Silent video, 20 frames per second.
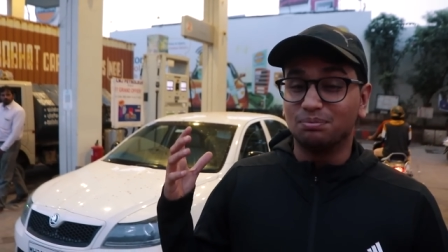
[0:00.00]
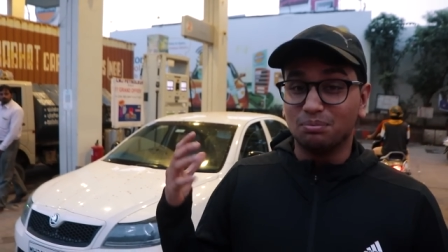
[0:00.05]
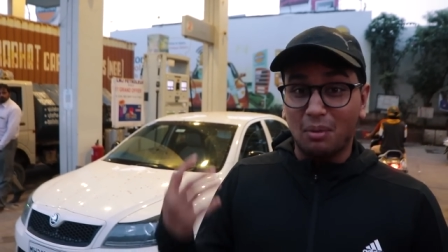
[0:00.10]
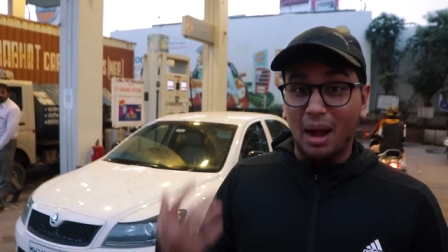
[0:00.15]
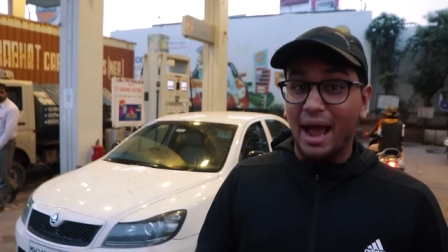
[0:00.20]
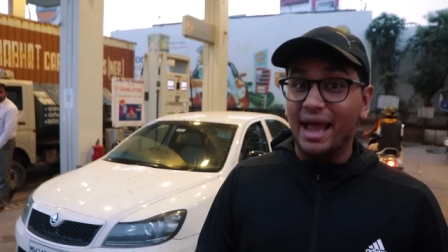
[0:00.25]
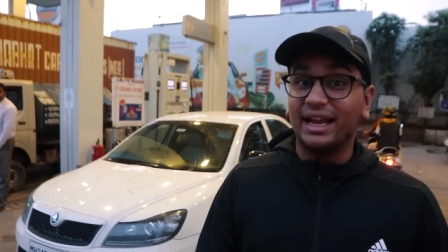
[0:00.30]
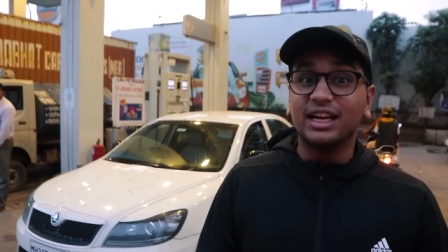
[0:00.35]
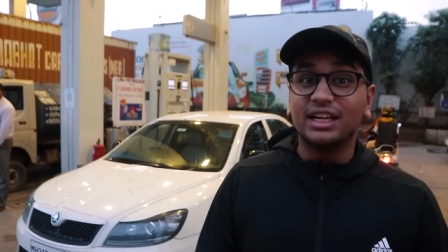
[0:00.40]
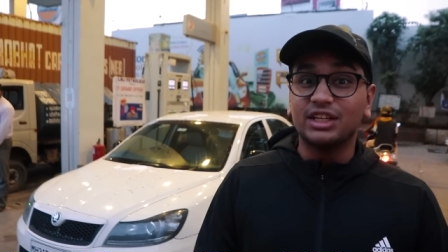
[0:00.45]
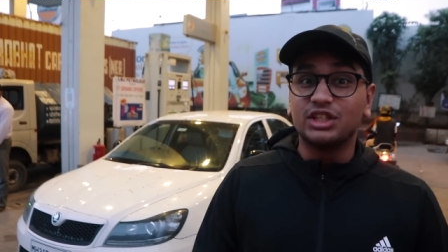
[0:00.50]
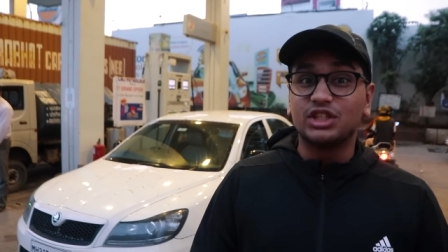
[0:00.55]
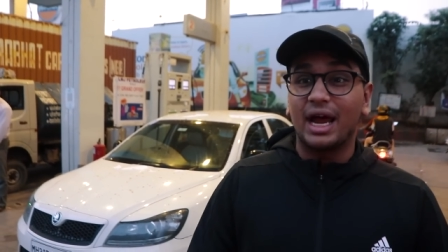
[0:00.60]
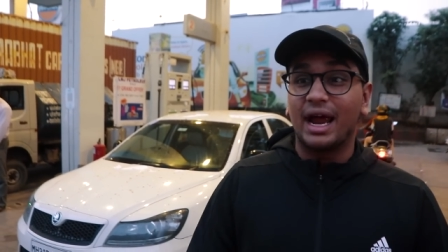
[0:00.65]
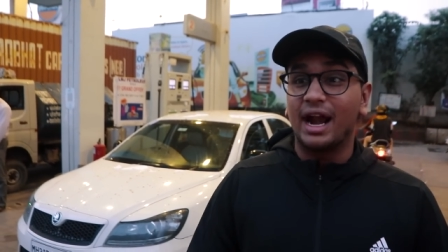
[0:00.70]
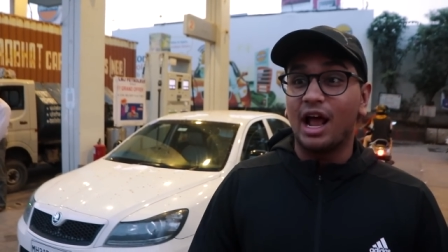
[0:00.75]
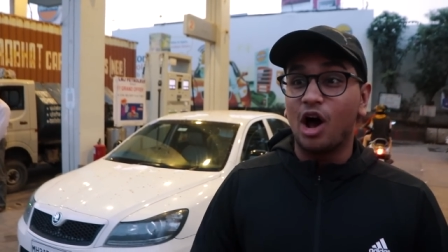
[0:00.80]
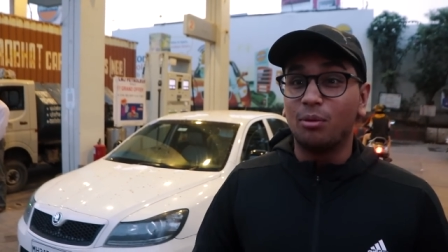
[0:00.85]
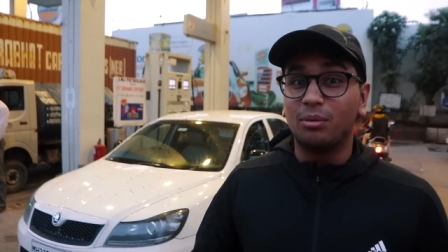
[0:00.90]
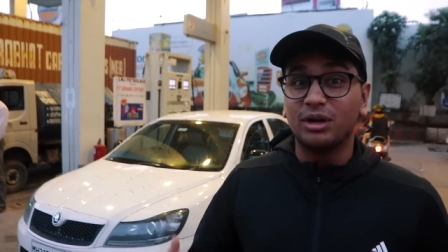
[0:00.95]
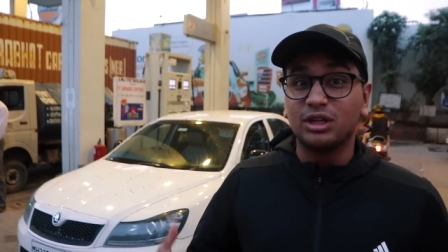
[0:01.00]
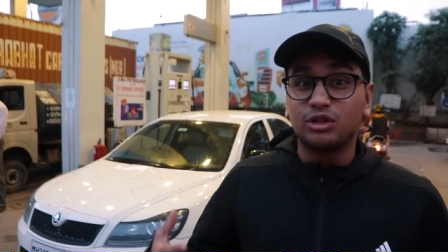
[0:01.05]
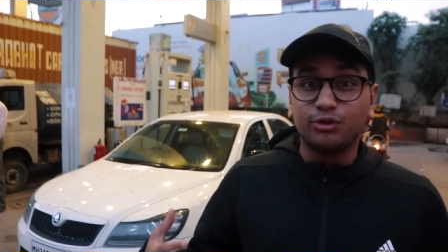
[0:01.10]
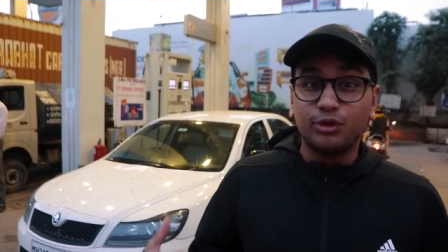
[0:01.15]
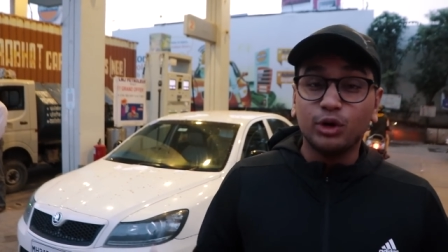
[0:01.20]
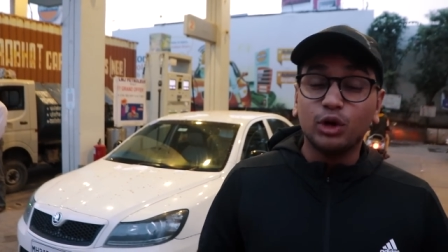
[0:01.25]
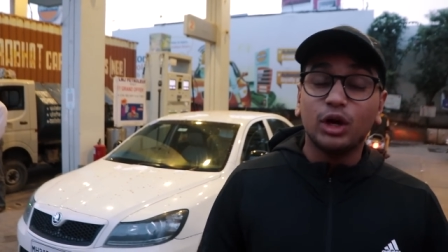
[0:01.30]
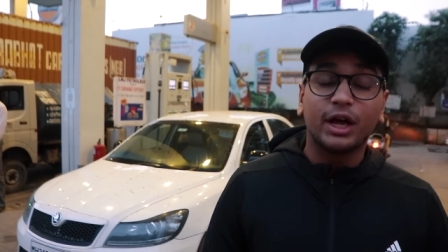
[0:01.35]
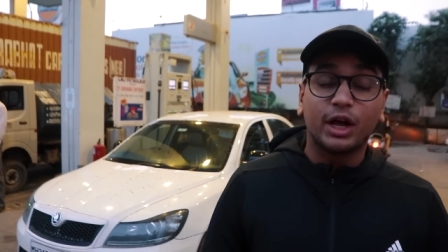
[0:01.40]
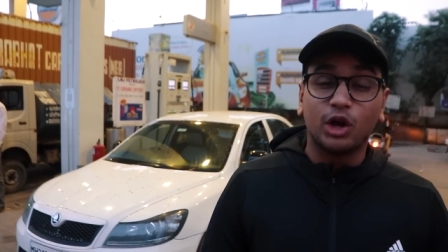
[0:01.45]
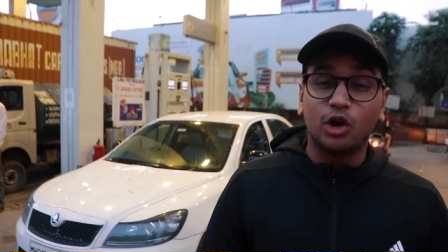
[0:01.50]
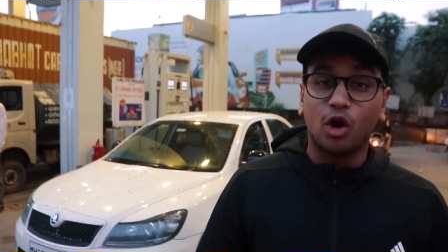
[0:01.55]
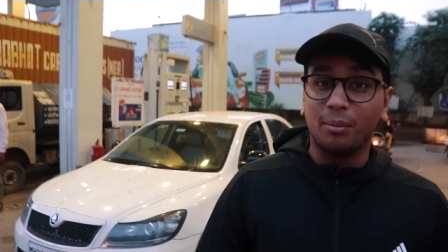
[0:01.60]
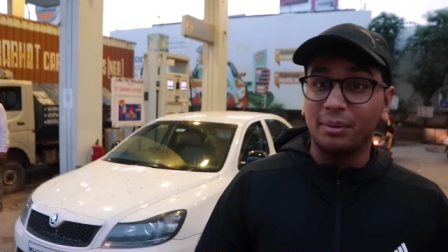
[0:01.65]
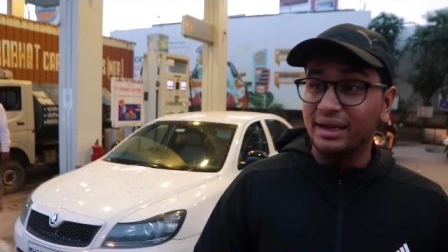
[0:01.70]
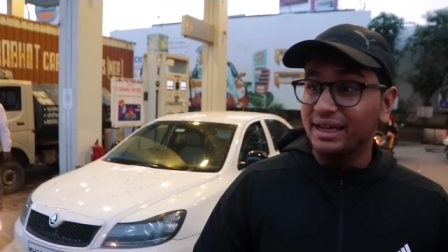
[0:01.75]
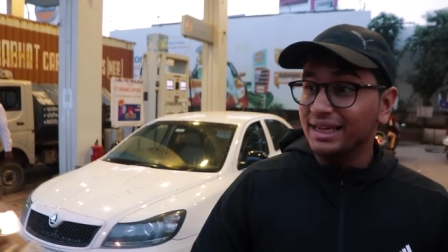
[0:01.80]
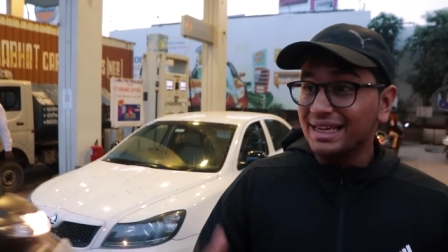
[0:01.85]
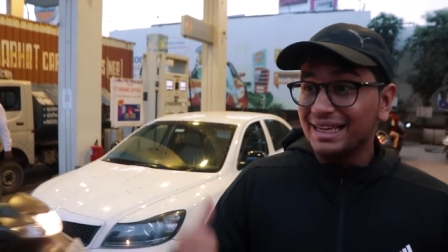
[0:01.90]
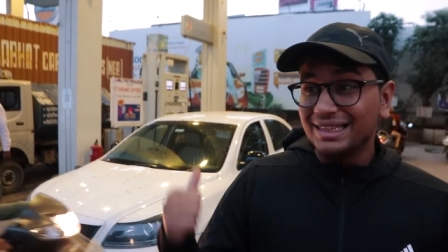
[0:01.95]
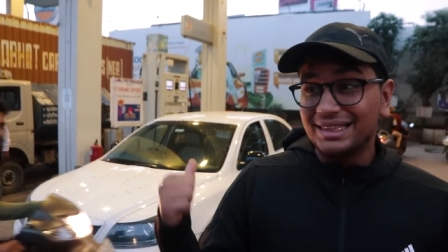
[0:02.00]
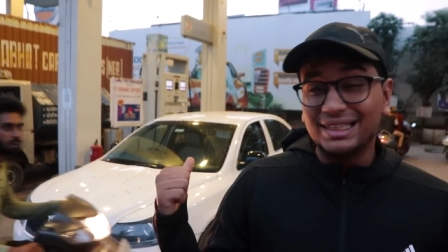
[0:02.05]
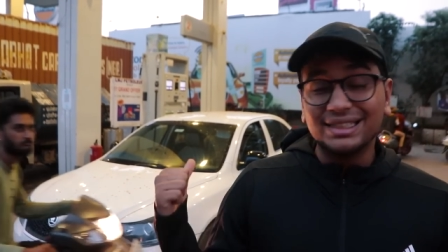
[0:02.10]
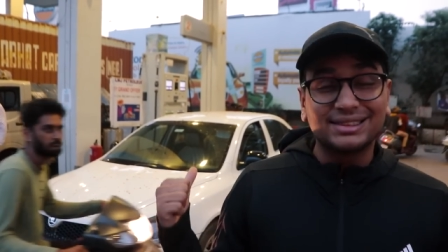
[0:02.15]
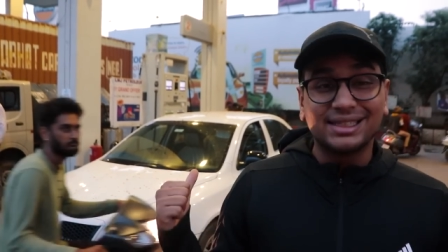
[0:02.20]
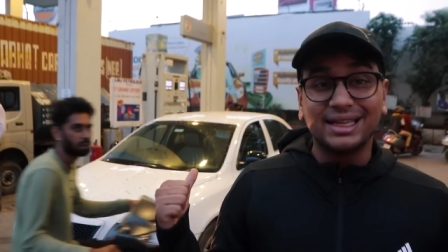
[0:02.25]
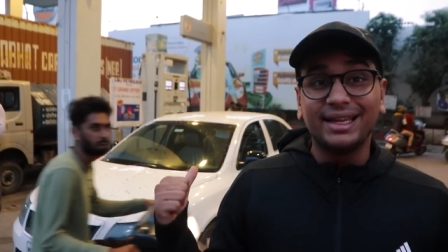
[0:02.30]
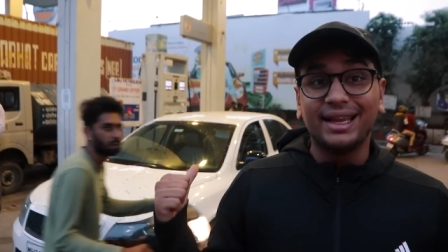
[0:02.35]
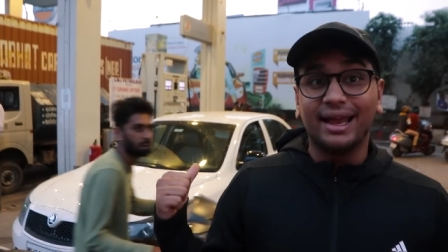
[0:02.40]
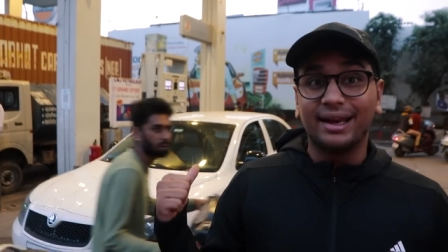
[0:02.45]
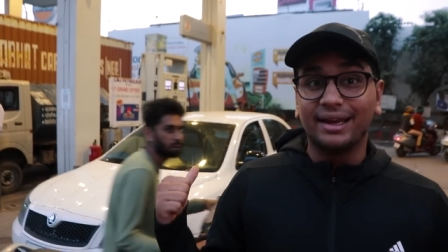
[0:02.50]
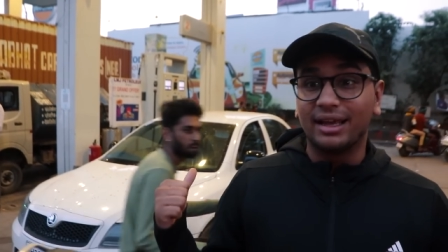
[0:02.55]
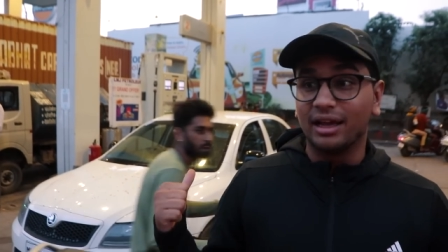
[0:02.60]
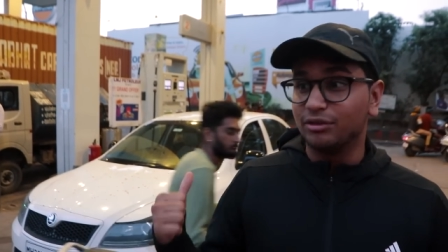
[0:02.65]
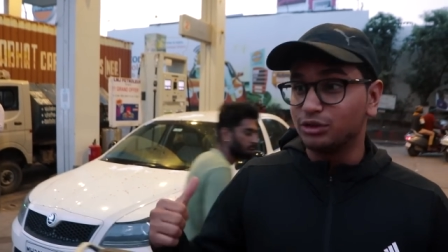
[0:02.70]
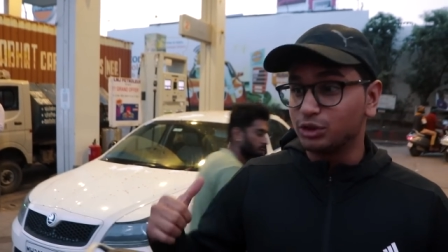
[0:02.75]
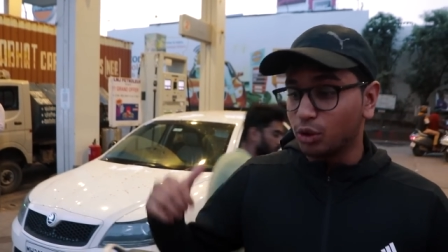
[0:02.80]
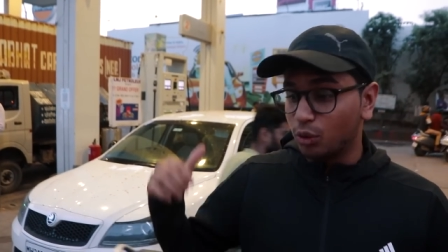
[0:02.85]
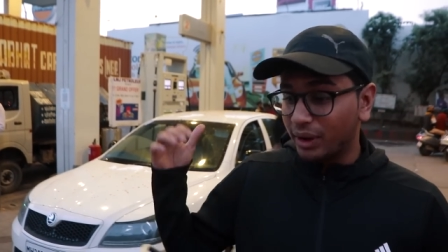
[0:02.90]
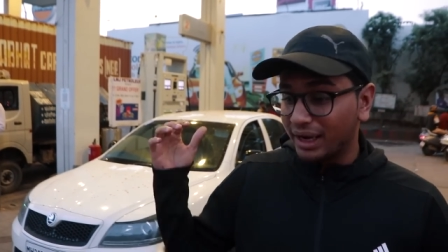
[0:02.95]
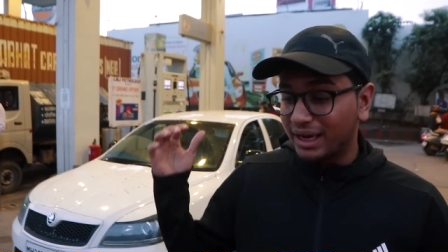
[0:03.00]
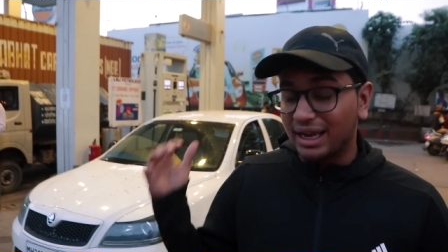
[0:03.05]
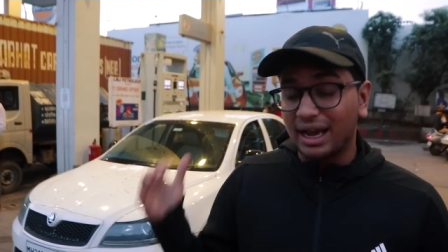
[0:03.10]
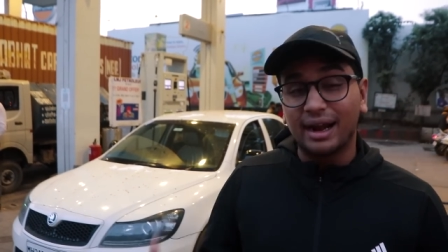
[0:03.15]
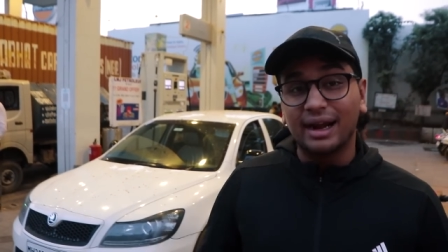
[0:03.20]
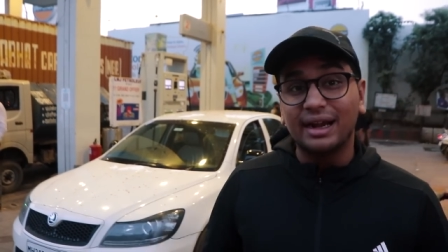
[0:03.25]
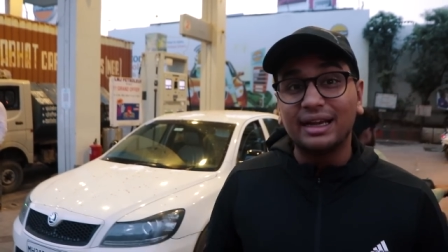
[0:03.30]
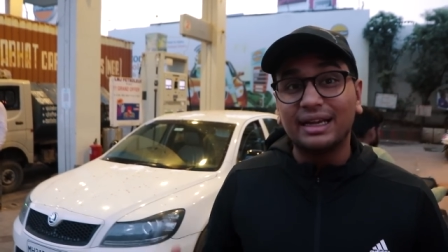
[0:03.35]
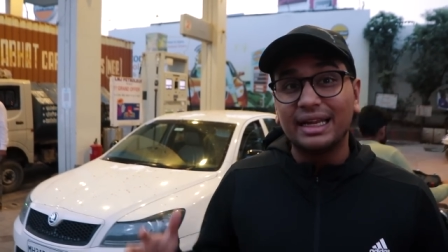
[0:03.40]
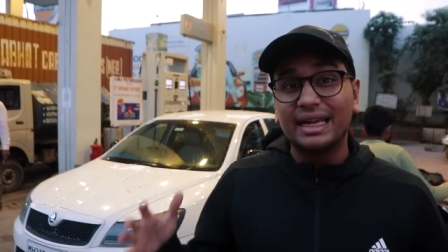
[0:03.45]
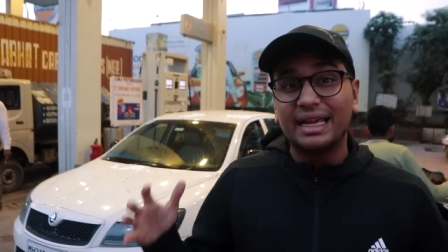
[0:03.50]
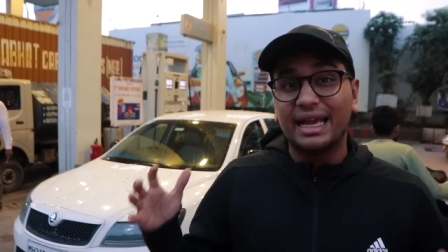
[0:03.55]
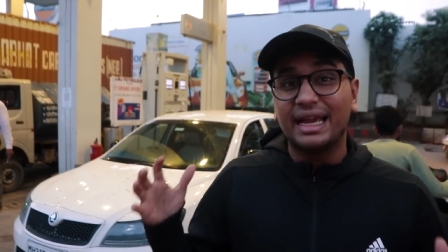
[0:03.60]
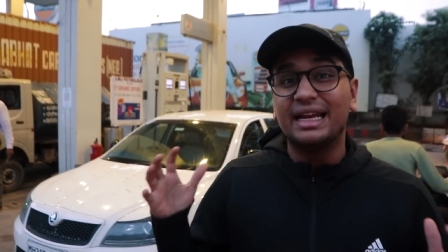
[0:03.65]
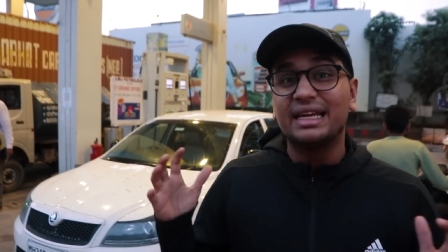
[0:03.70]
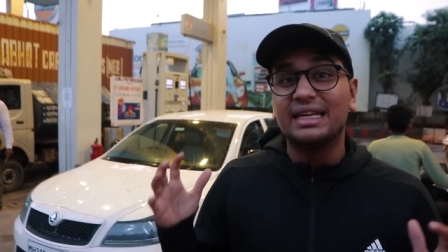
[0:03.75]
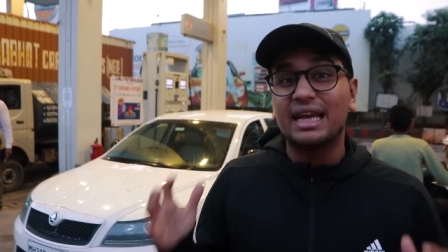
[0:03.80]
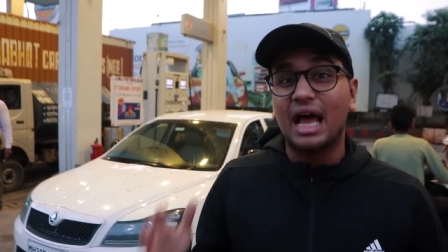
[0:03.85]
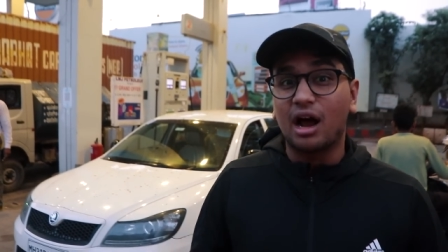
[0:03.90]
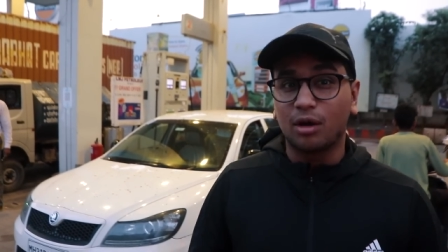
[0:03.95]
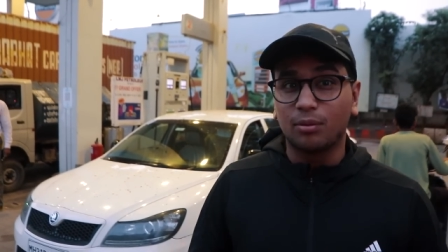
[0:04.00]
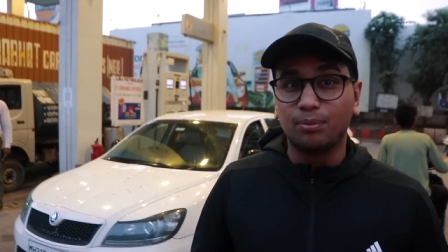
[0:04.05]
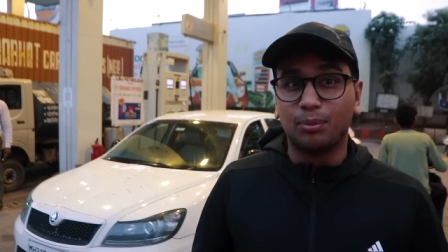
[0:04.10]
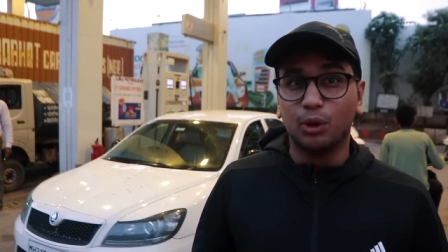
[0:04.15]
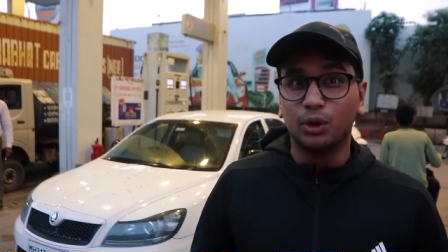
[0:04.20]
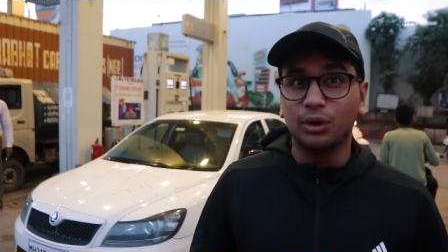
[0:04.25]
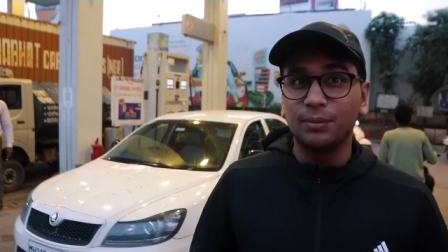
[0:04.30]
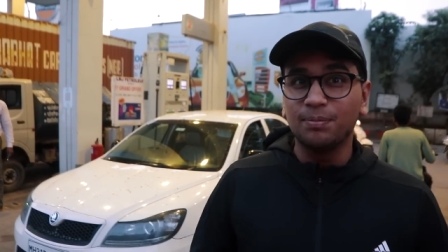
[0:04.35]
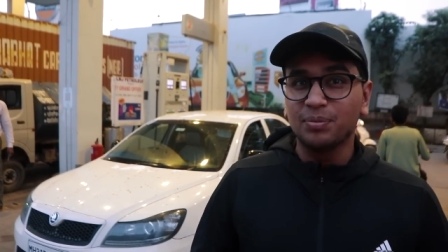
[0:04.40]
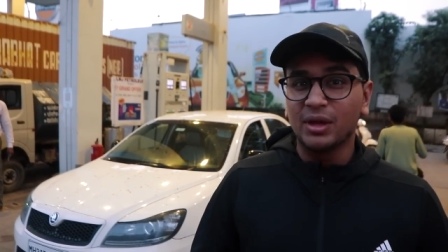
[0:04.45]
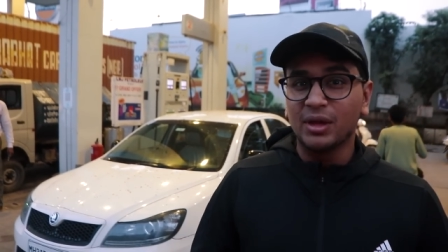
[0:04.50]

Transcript: mileage and how much fuel economy this thing can give. So we're currently in Nagpur